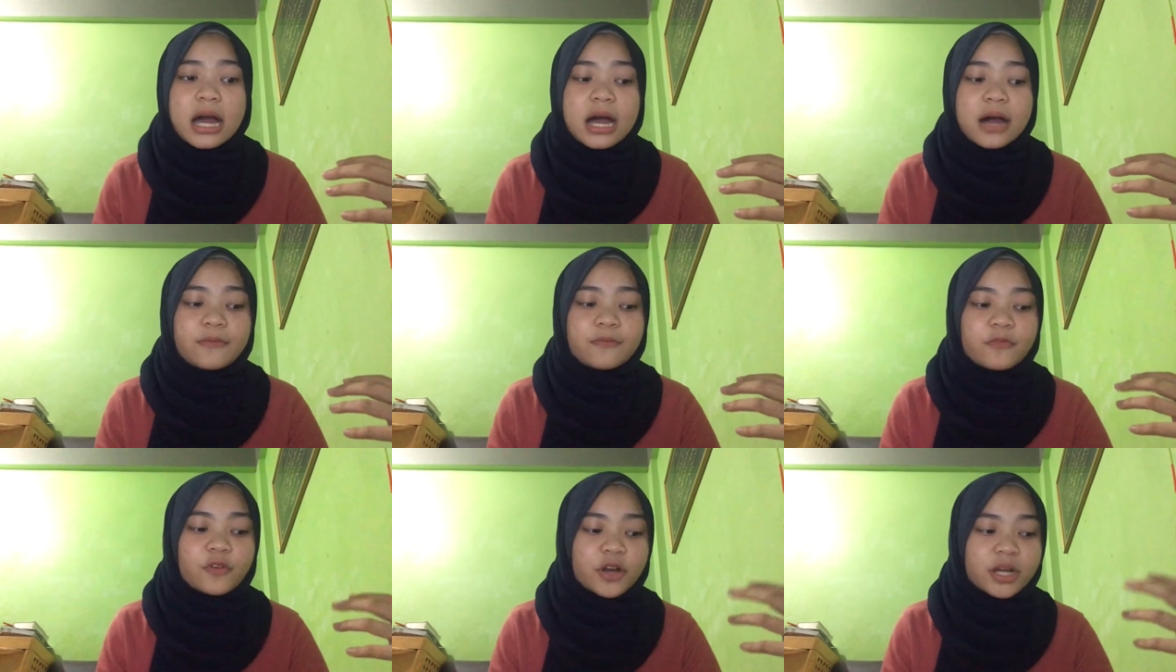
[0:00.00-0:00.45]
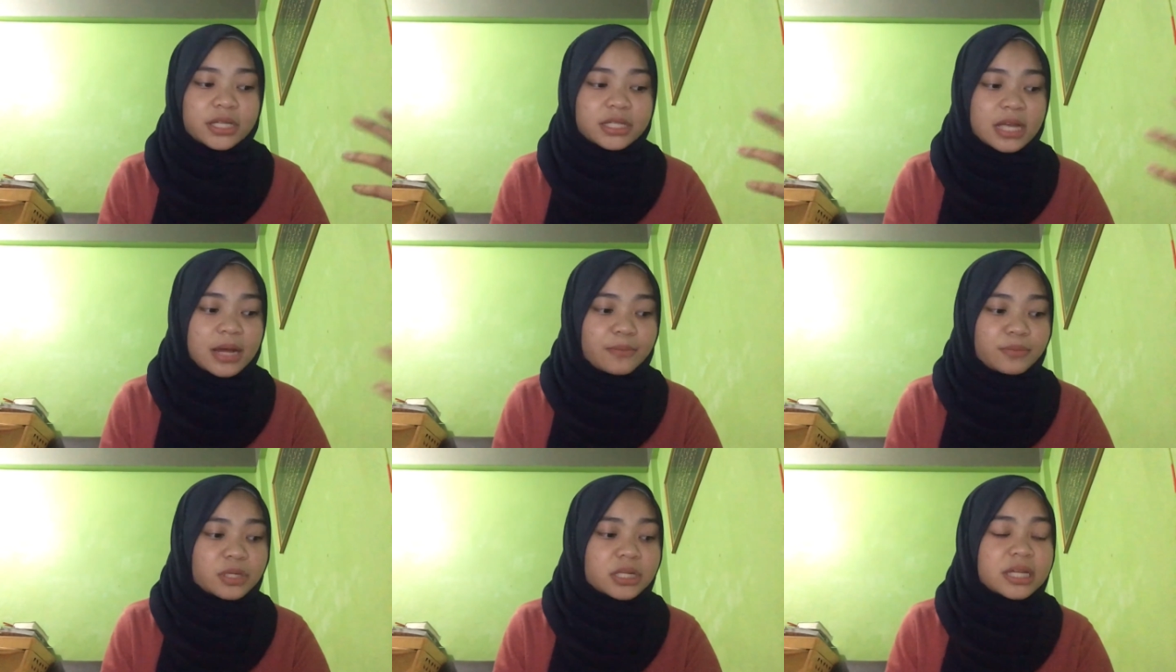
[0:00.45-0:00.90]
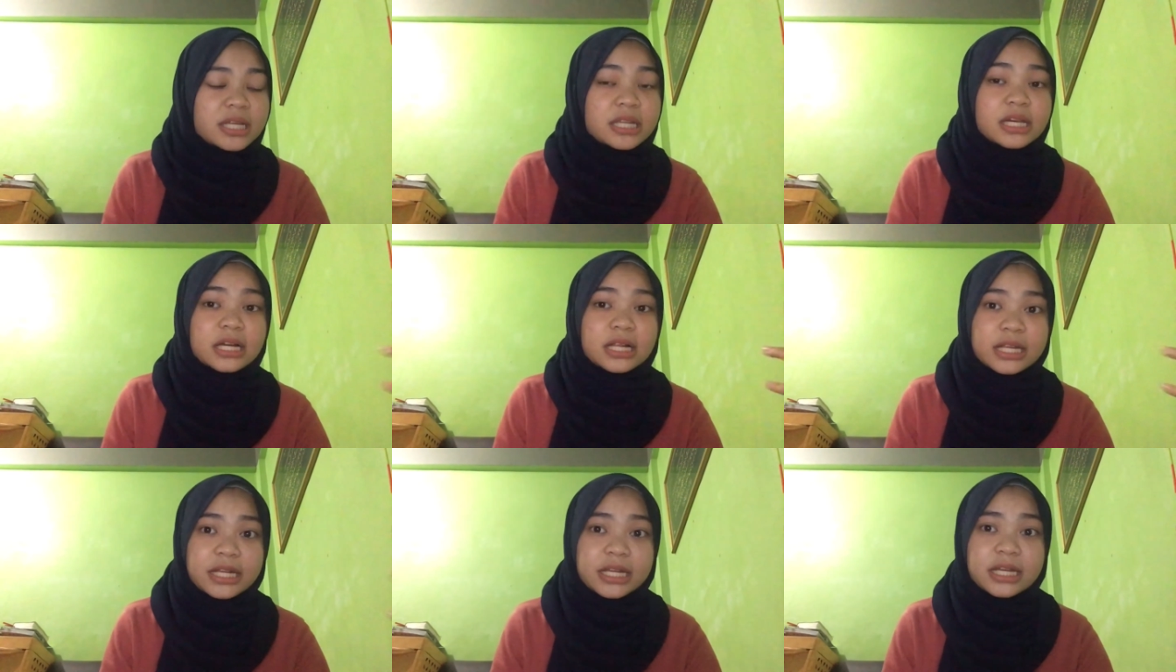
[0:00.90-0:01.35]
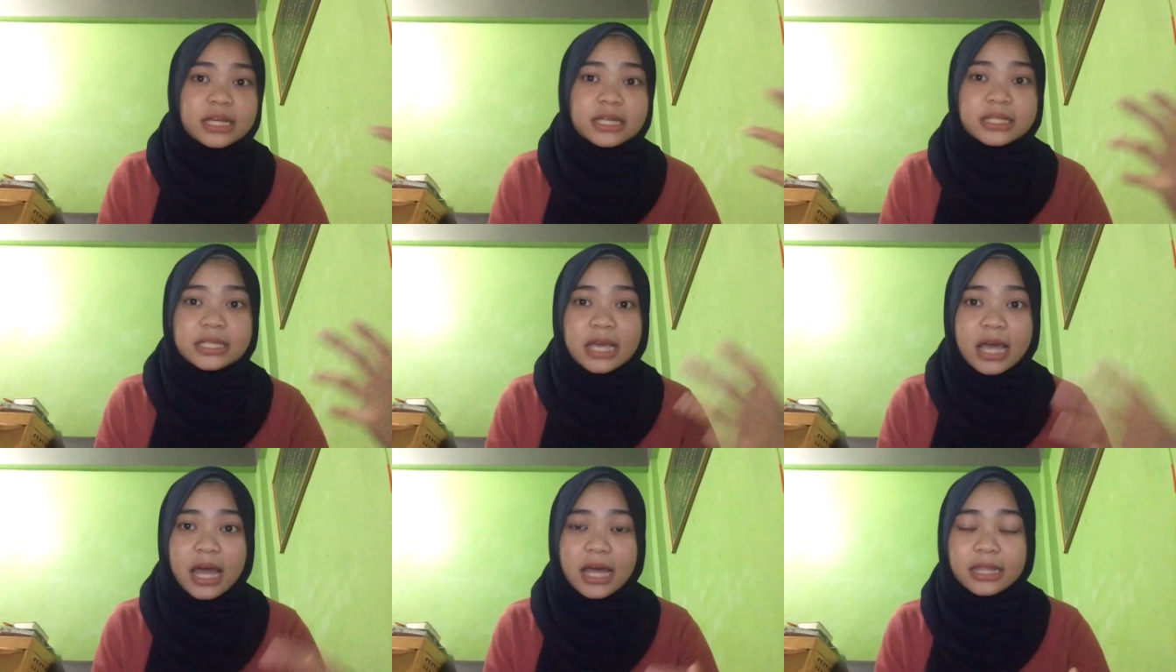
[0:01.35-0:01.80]
for example, in the Clinic
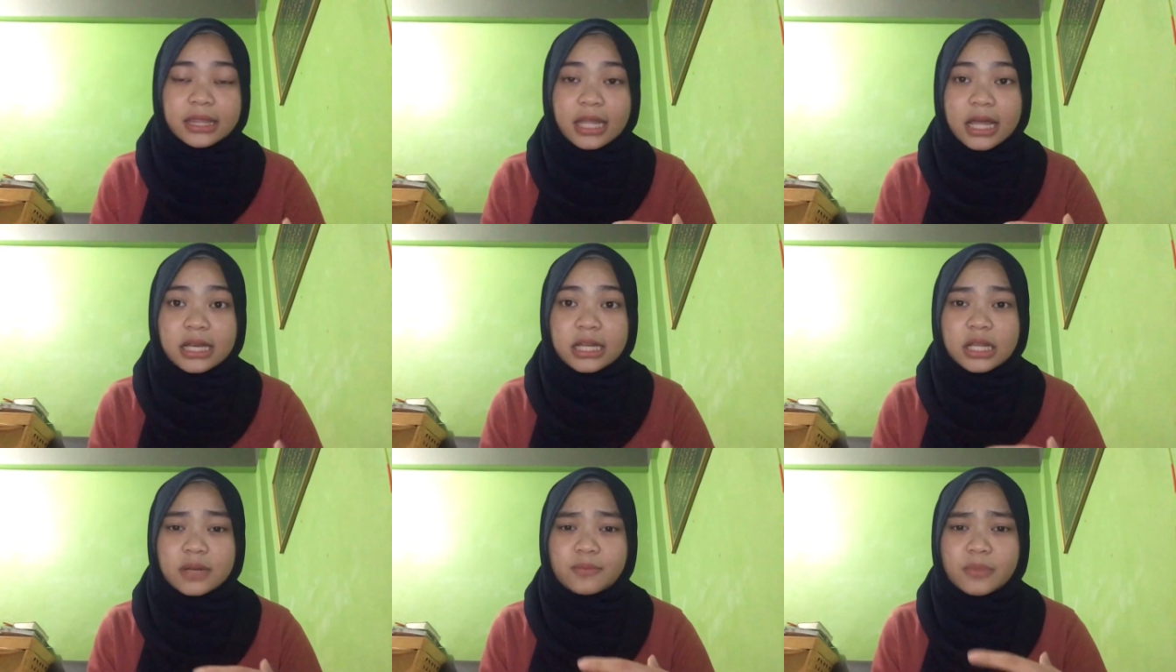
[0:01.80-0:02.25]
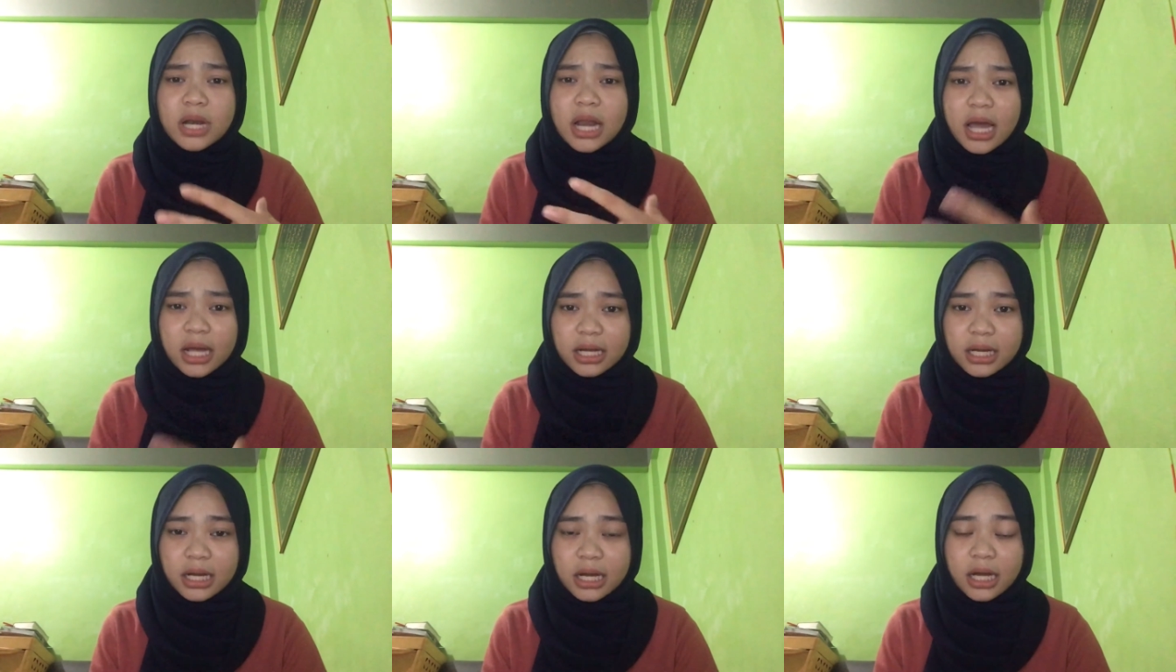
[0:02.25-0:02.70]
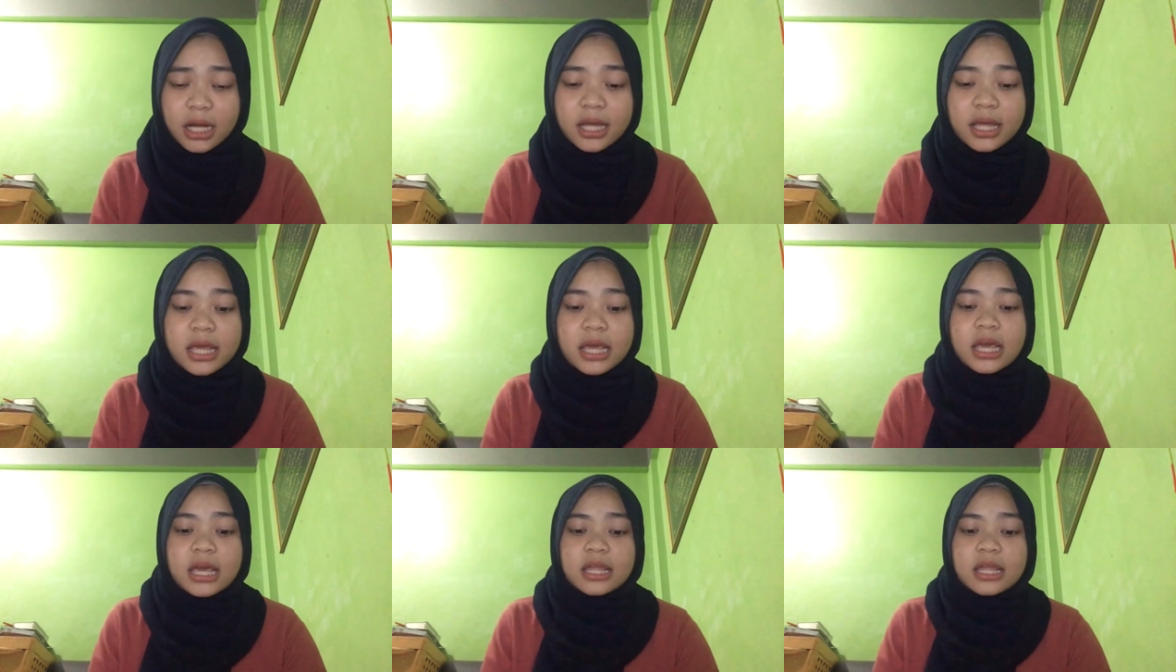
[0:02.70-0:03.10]
Kesihatan in Melaka,